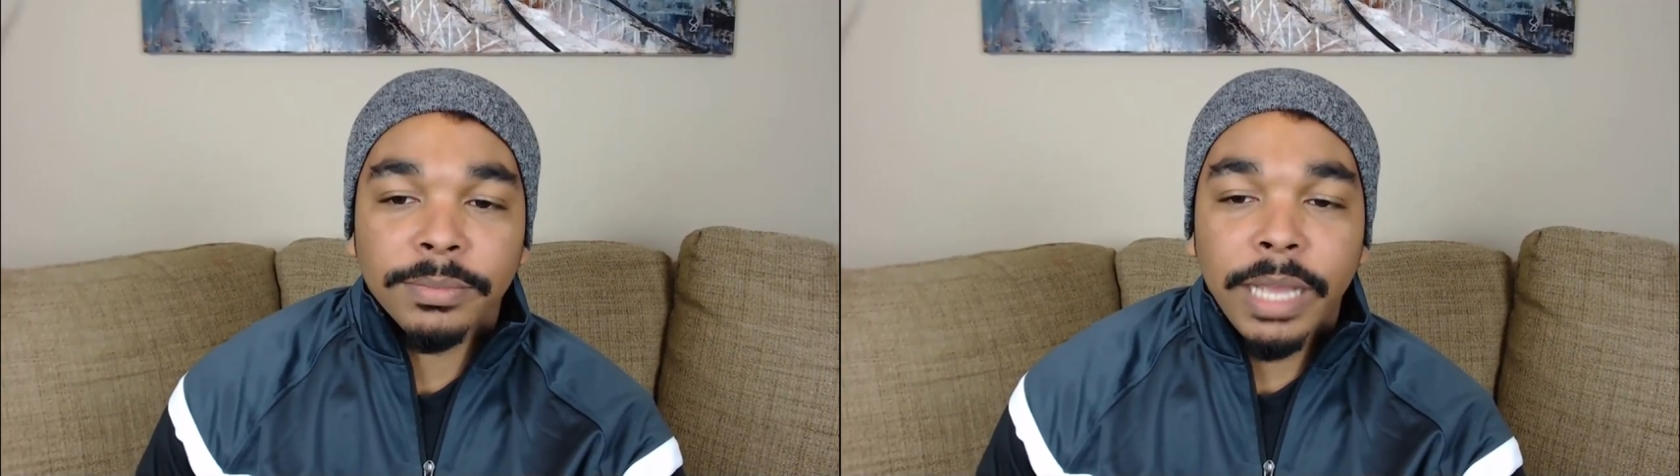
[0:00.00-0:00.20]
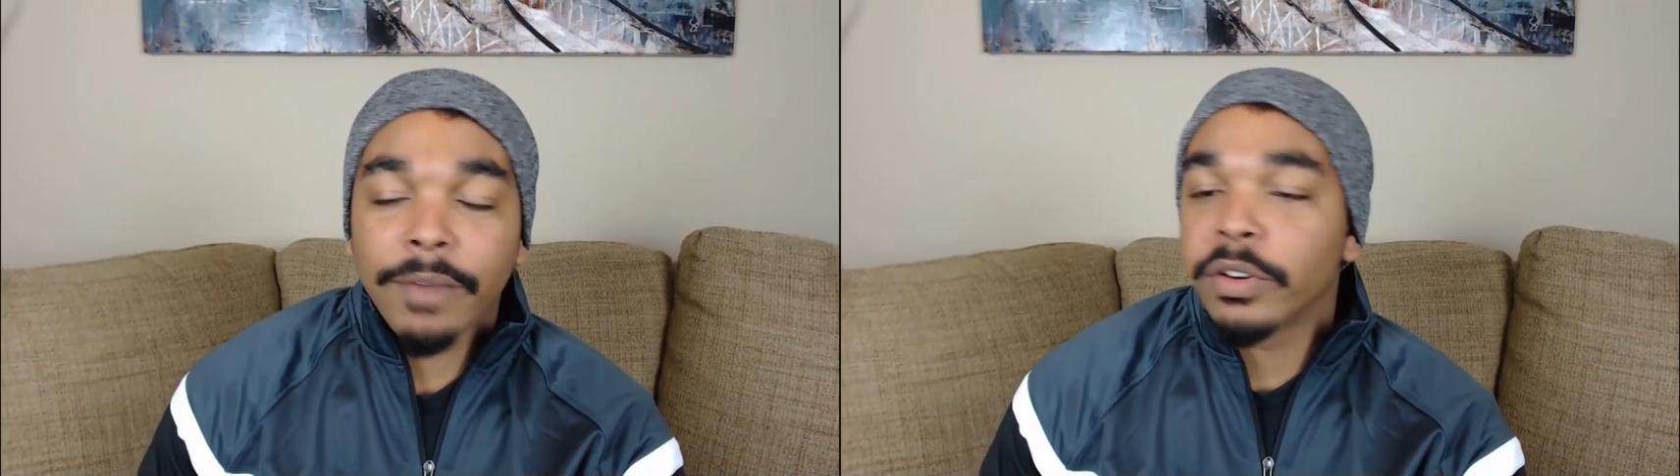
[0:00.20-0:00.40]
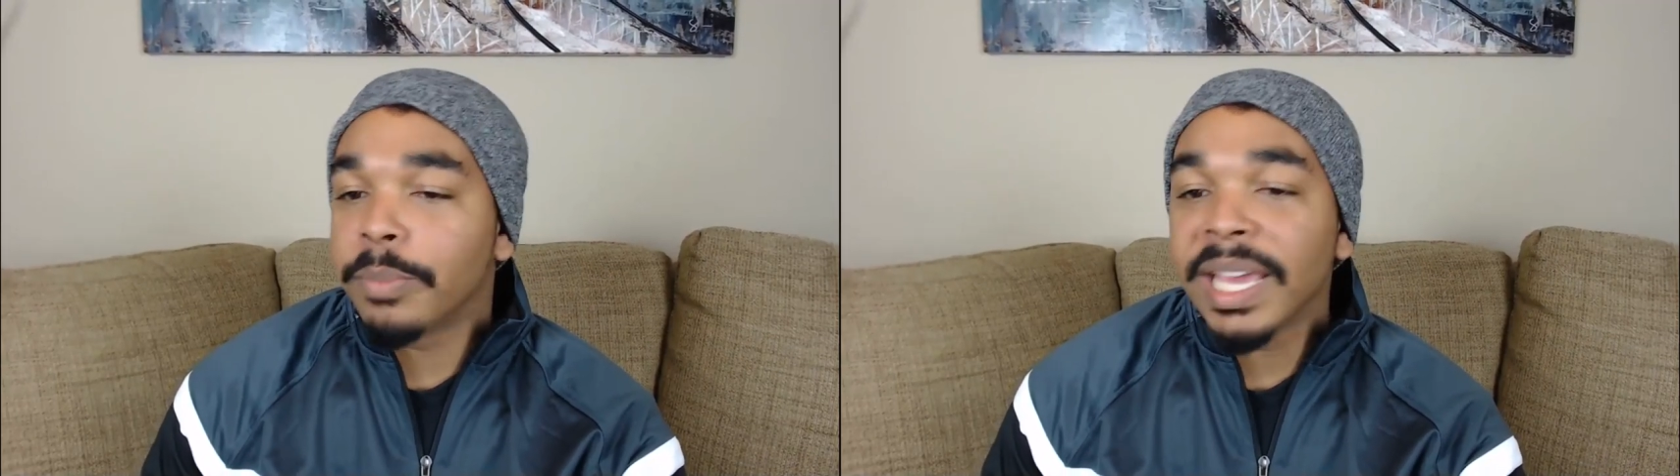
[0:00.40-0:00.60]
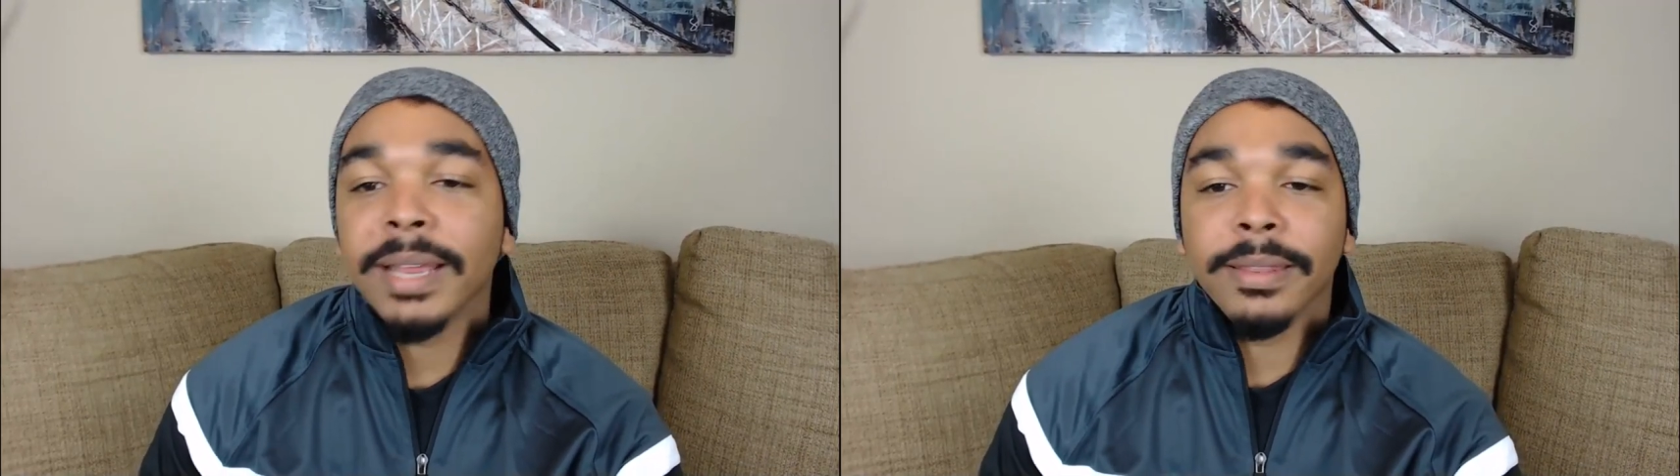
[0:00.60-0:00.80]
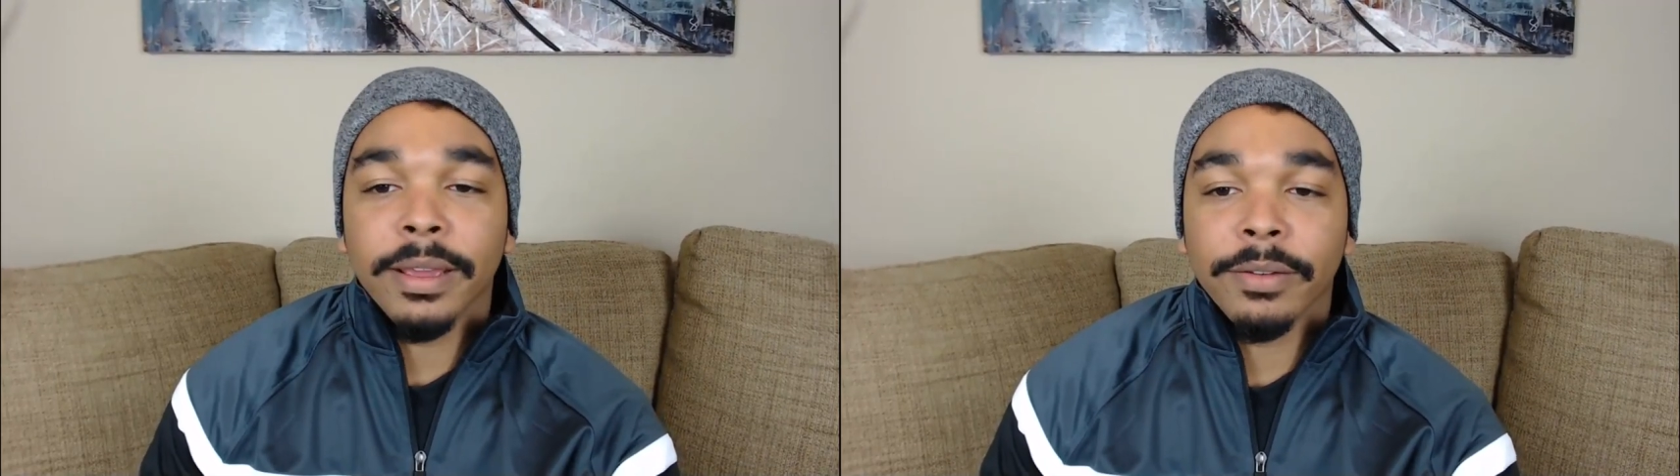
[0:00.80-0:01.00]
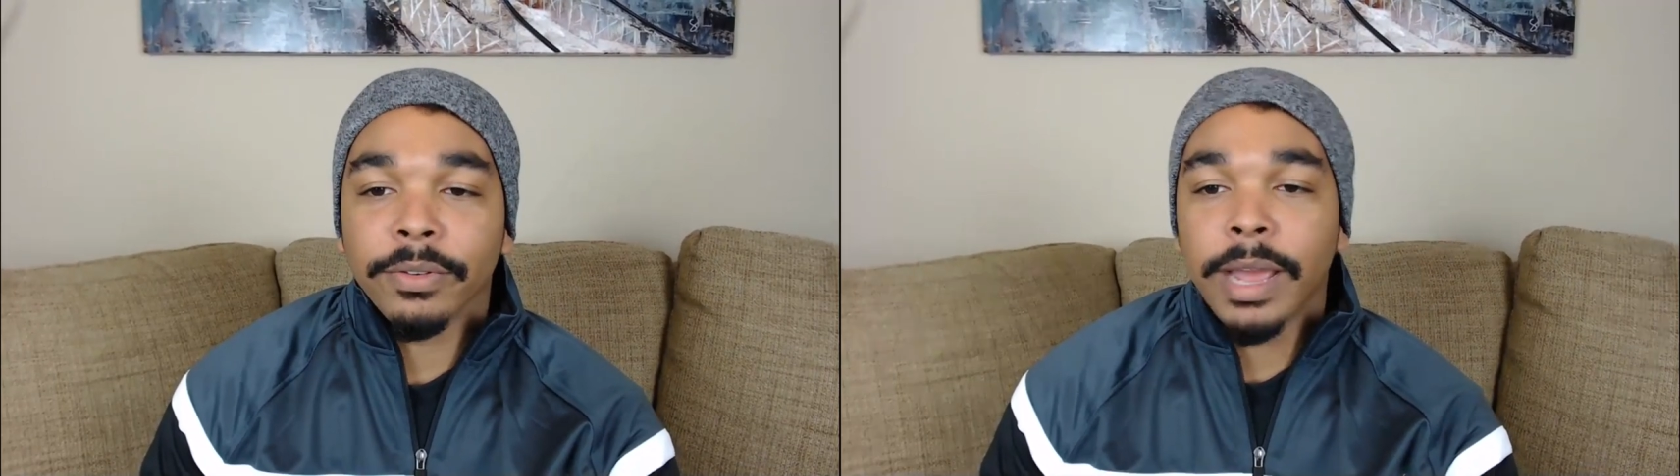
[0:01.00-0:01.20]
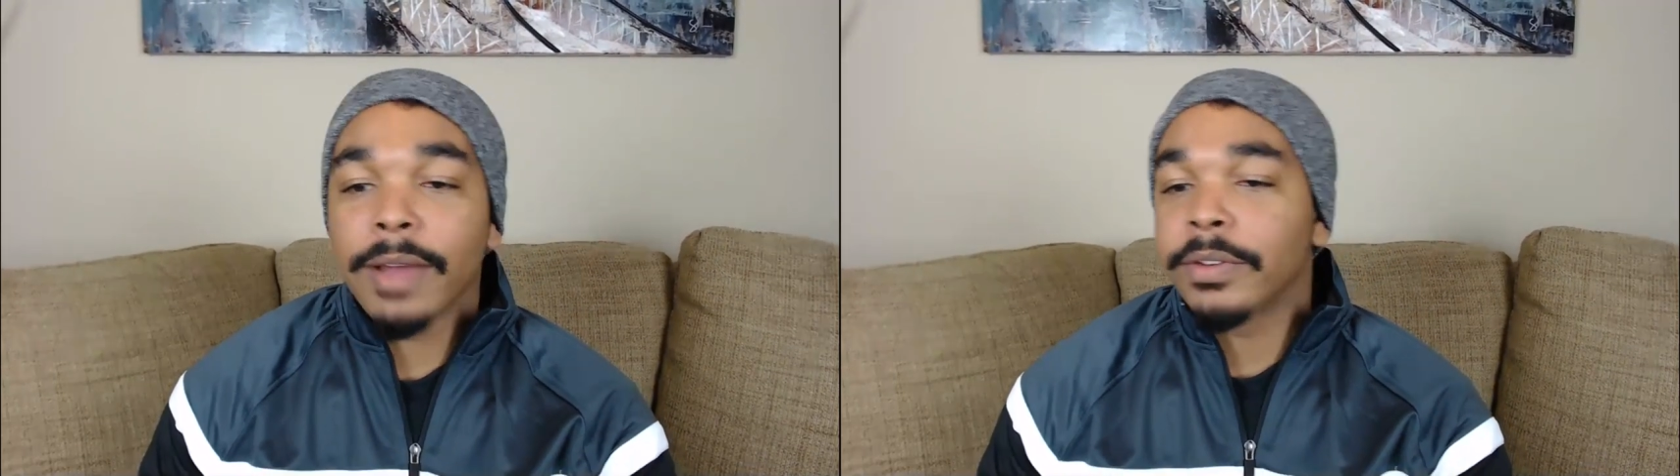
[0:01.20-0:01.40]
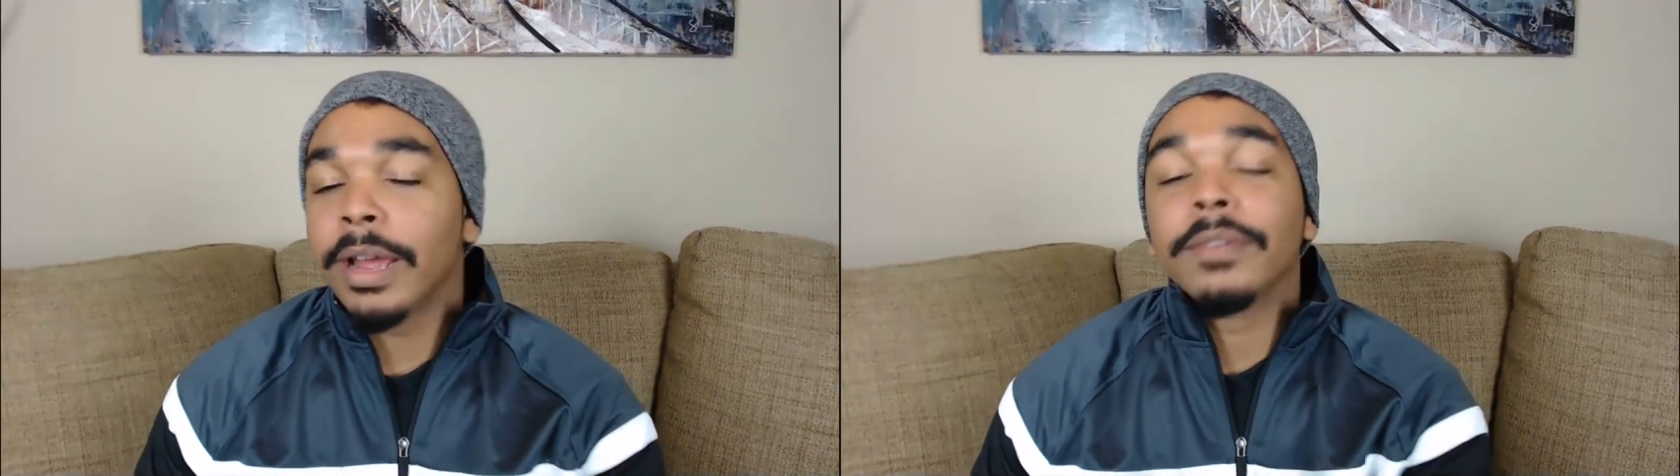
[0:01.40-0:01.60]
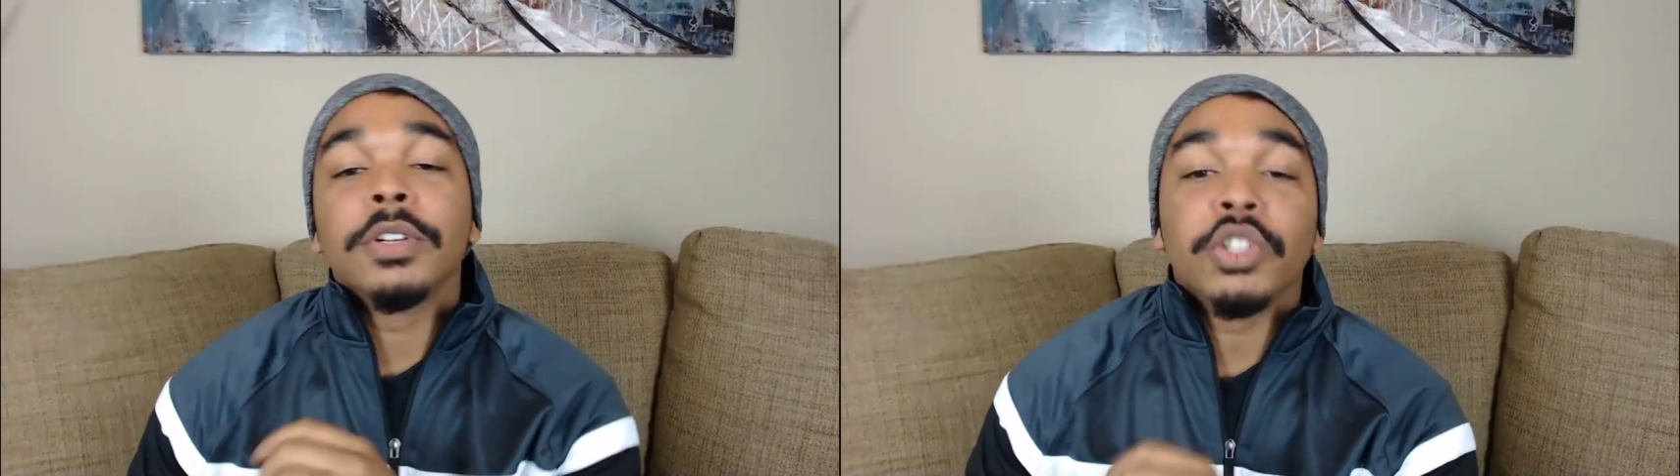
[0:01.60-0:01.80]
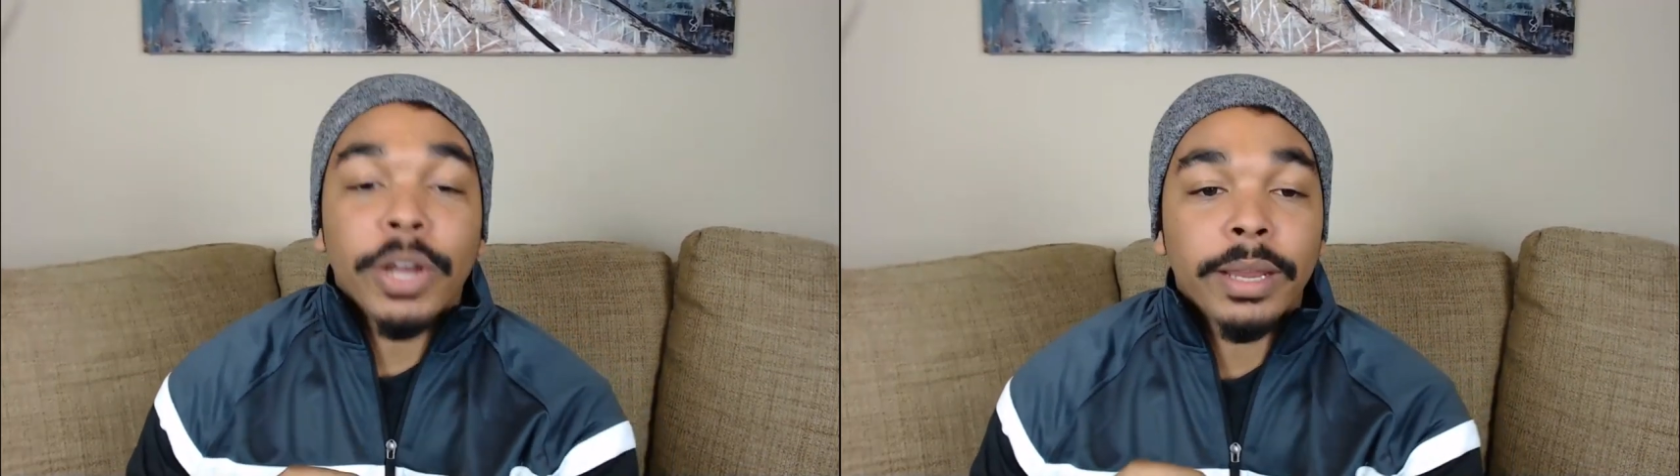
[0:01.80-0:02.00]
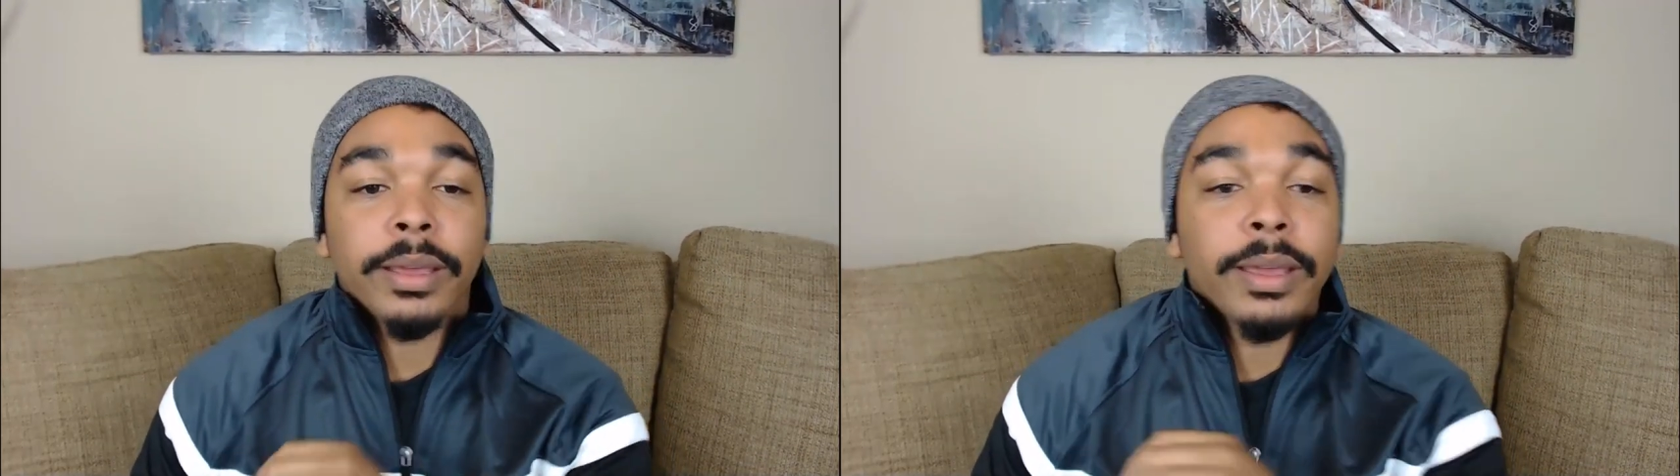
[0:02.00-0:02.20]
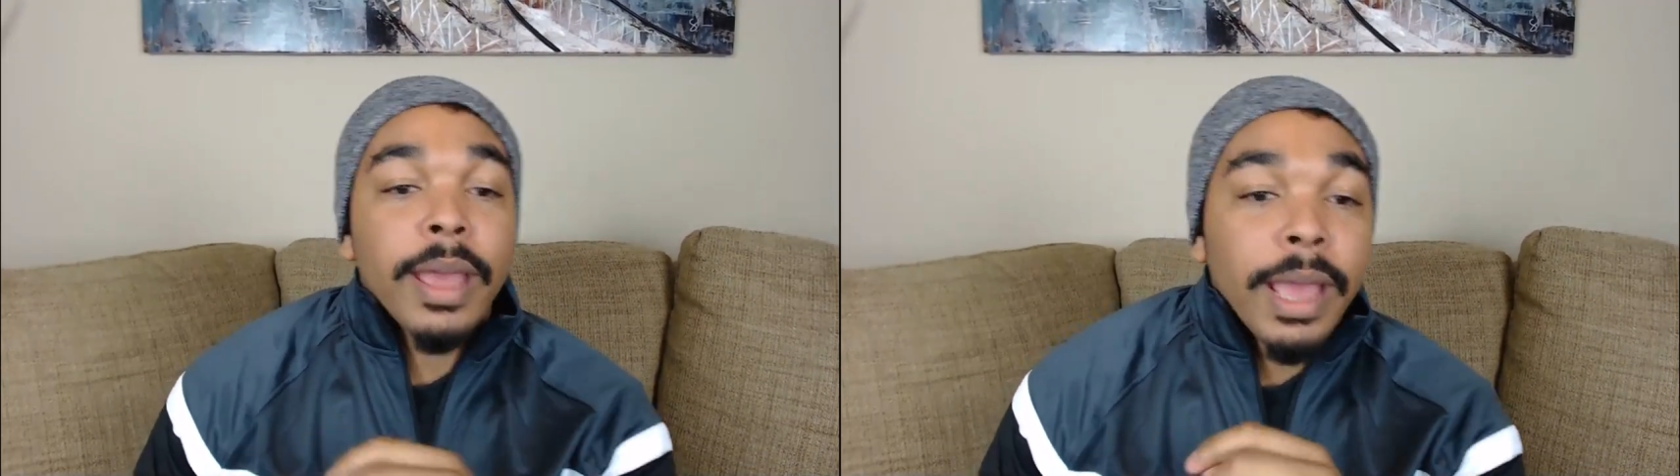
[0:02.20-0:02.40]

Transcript: after being there for, after training,